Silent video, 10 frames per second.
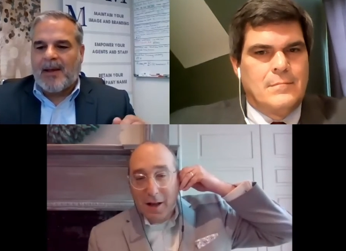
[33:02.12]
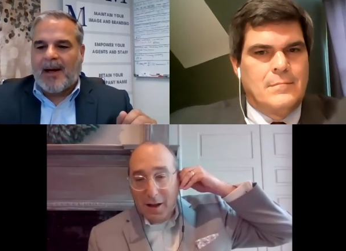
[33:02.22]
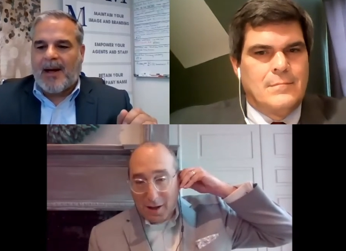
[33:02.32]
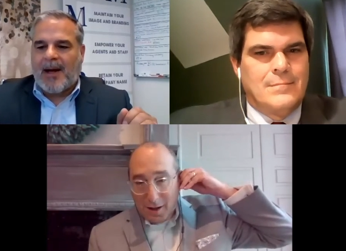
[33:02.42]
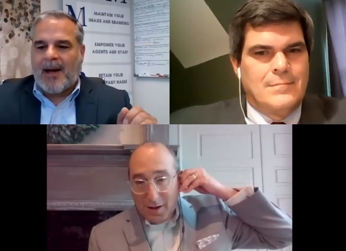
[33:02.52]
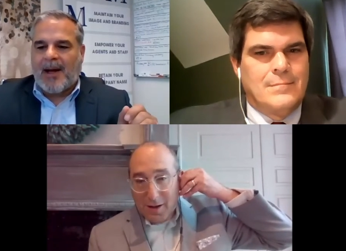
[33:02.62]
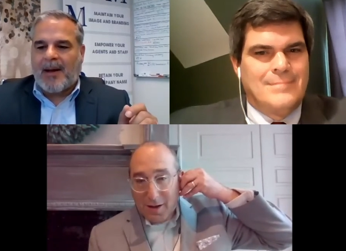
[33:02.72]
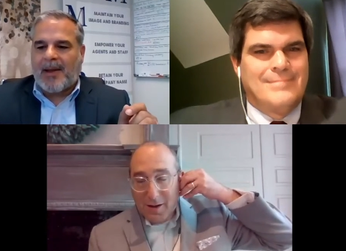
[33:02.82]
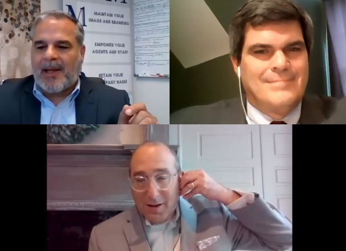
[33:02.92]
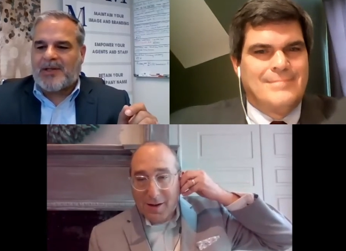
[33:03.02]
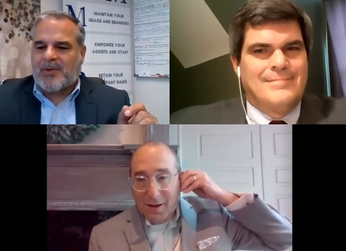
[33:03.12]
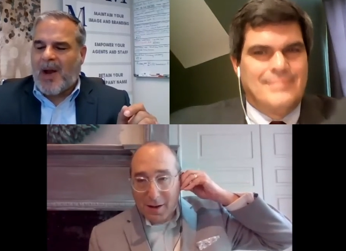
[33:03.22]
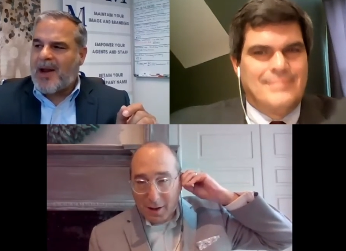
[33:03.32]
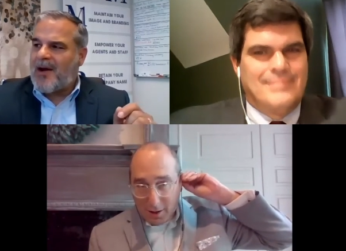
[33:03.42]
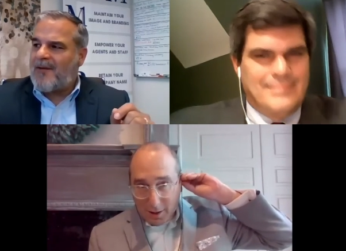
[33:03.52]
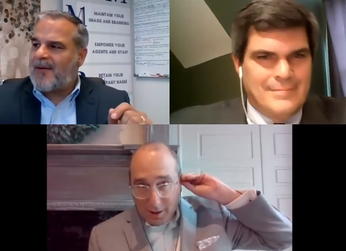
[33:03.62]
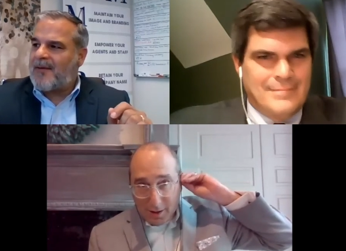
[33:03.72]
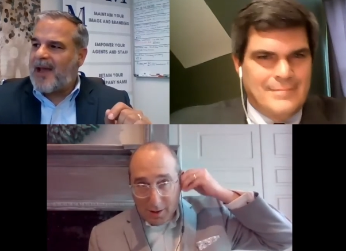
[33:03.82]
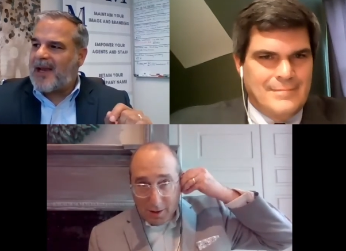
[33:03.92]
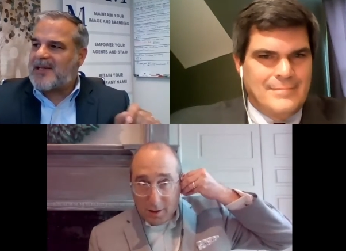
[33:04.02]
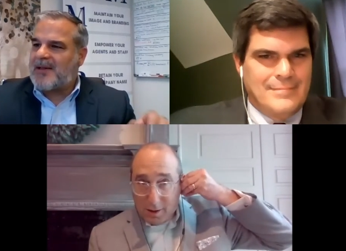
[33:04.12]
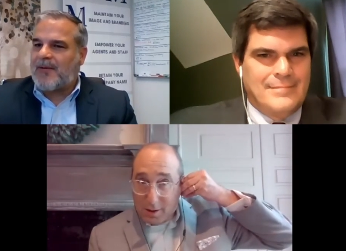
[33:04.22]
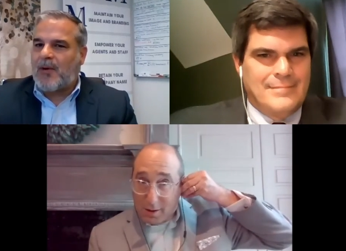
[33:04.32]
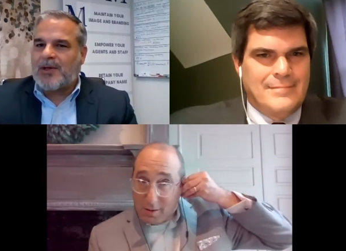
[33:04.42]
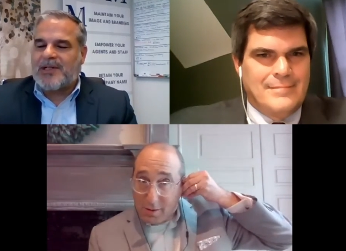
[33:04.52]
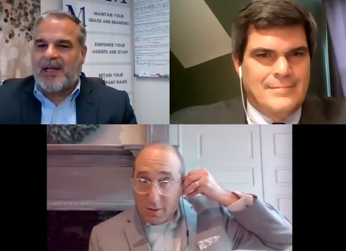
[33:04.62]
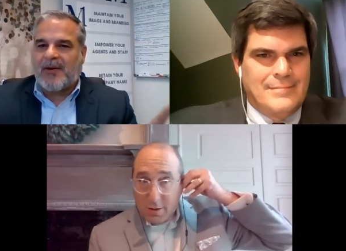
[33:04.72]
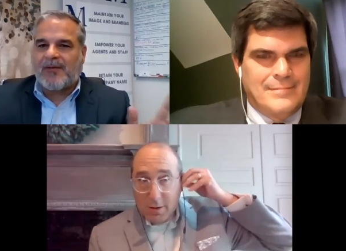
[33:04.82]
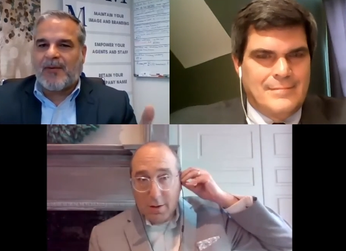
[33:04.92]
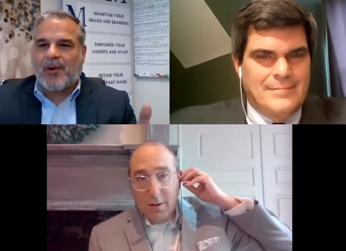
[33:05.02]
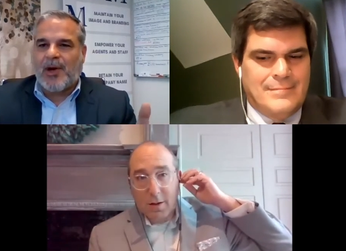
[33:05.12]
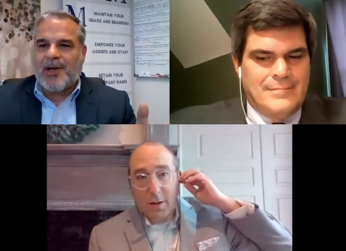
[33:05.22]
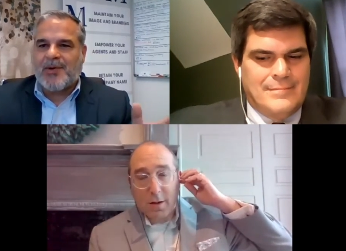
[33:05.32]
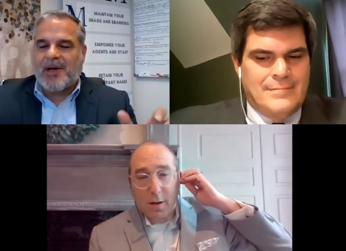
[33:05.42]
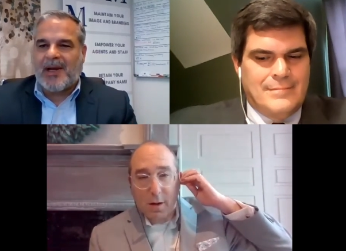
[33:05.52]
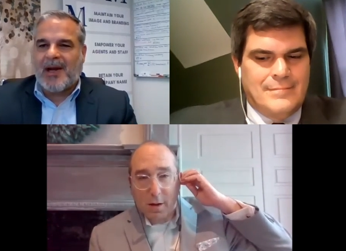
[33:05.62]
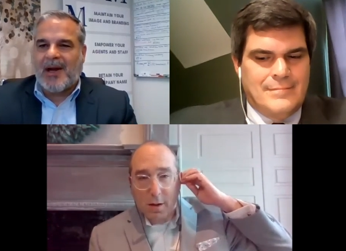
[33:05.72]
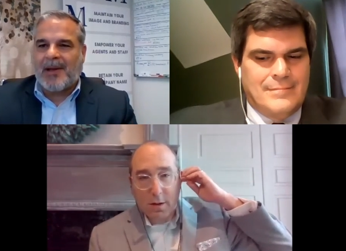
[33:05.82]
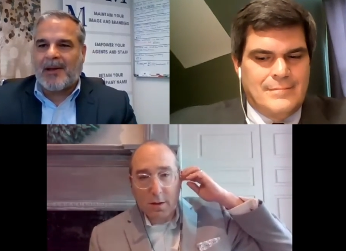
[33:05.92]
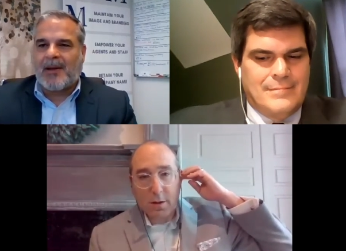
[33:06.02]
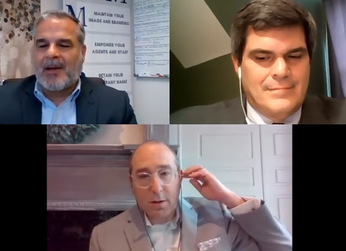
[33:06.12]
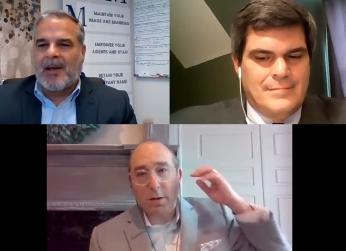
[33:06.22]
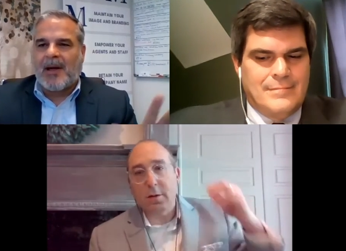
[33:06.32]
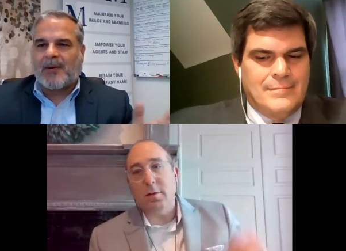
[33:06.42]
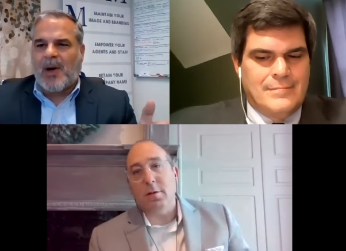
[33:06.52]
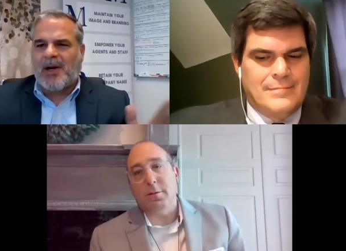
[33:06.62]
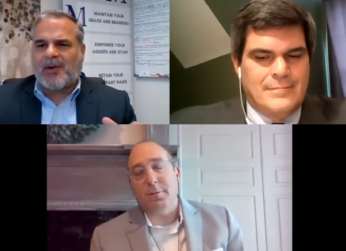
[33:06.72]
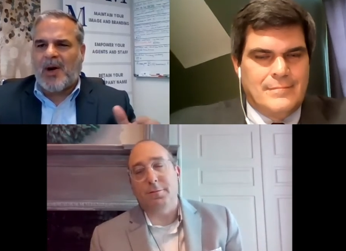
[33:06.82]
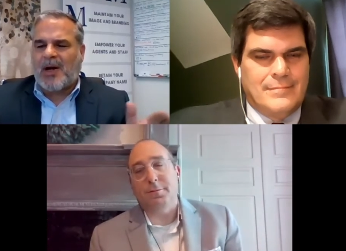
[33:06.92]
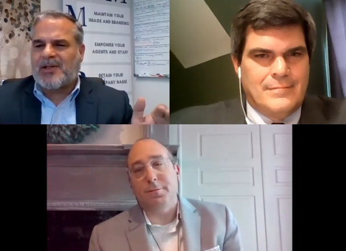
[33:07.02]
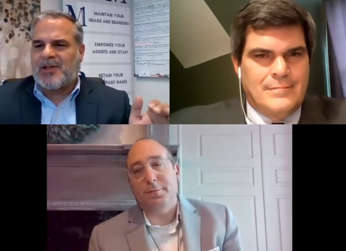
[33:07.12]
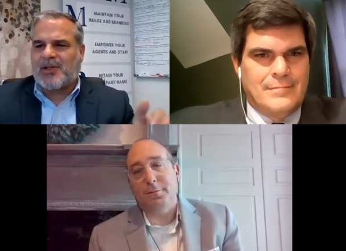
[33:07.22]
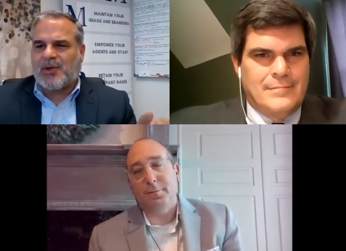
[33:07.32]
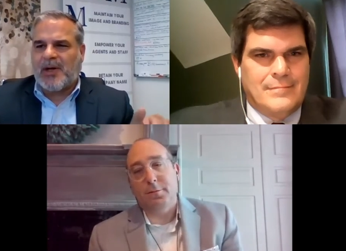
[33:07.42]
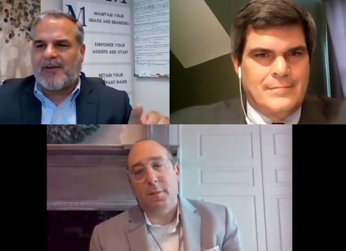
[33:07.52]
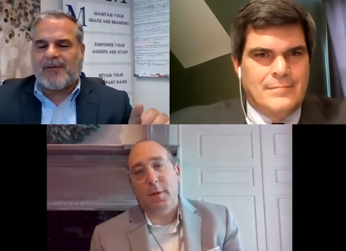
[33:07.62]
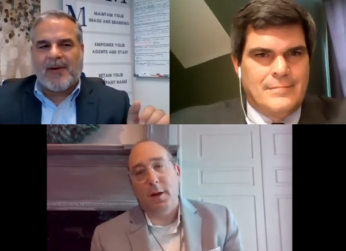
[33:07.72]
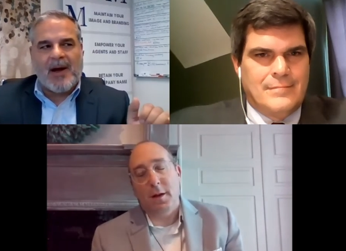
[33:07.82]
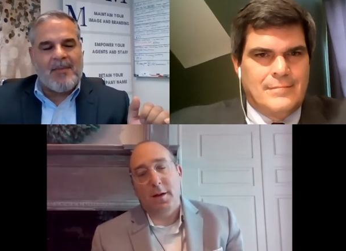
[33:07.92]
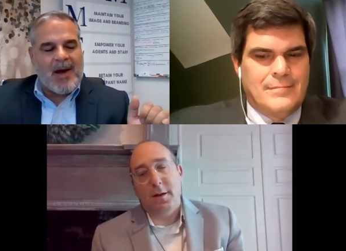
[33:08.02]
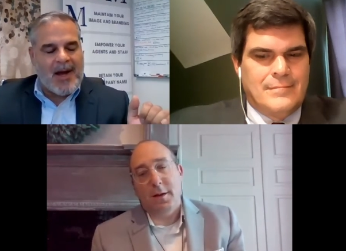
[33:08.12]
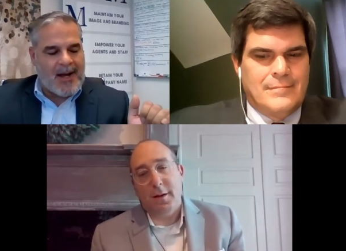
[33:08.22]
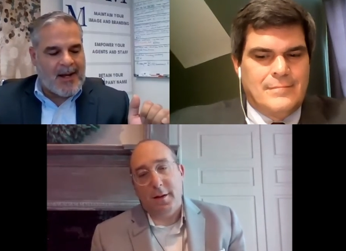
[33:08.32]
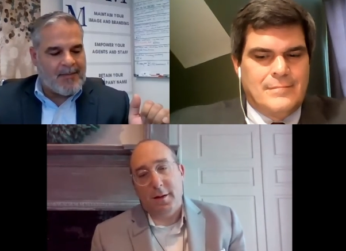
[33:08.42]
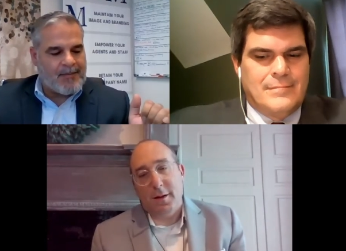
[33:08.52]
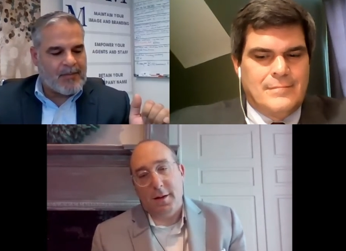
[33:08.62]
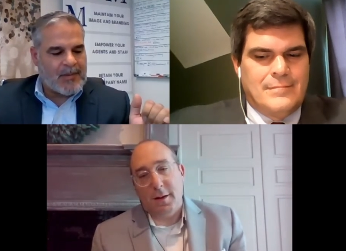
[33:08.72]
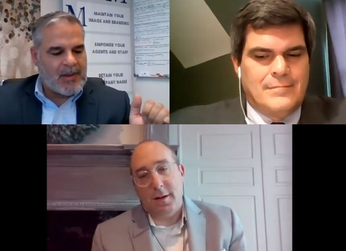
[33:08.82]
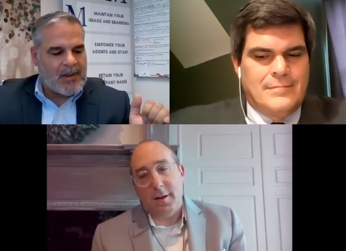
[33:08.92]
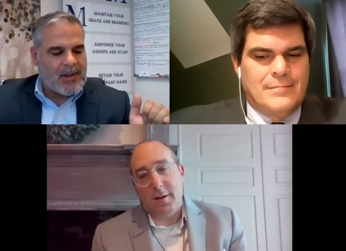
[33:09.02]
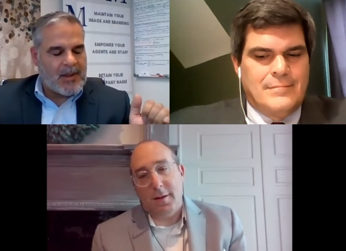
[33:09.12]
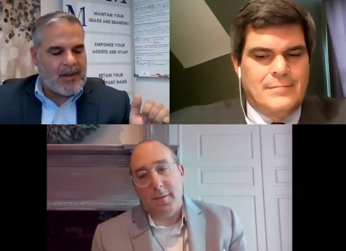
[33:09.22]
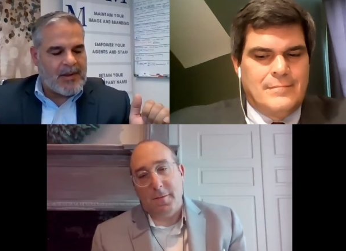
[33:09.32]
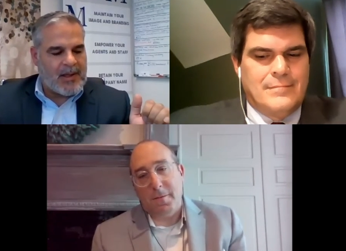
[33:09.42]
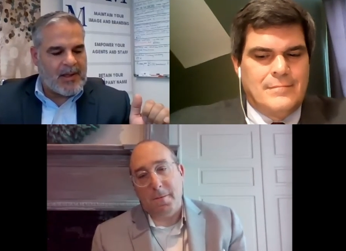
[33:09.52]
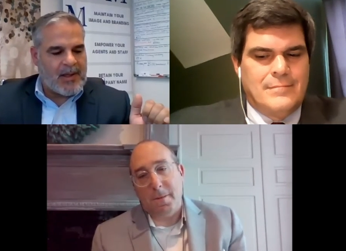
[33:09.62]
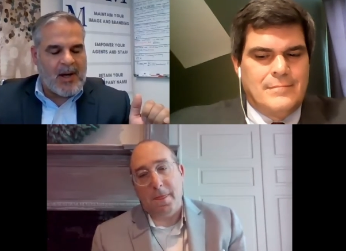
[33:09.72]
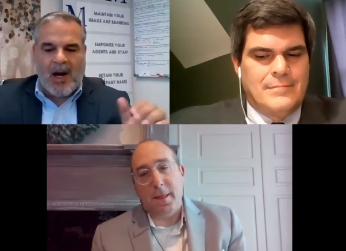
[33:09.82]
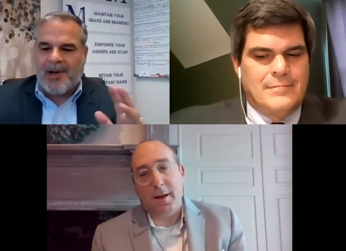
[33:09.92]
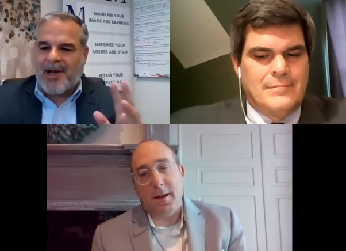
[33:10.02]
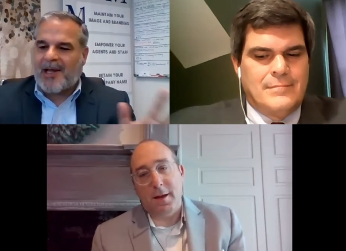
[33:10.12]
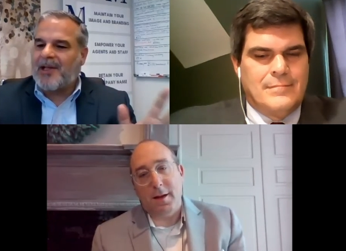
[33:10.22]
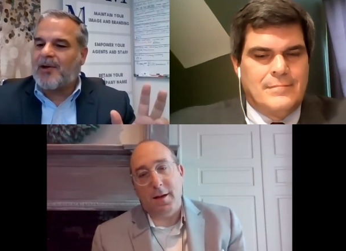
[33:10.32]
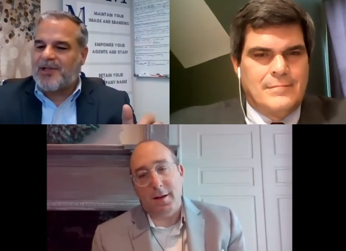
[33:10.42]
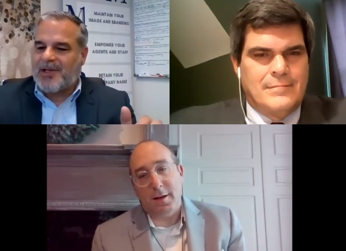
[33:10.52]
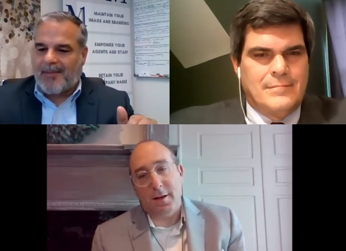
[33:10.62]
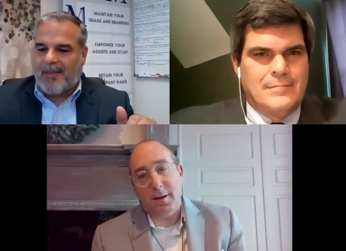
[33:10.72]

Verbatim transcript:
Speaker 1: Uh, it's right off of exit 14 on 400 and Cumming, right across the street from um, the Honda dealership.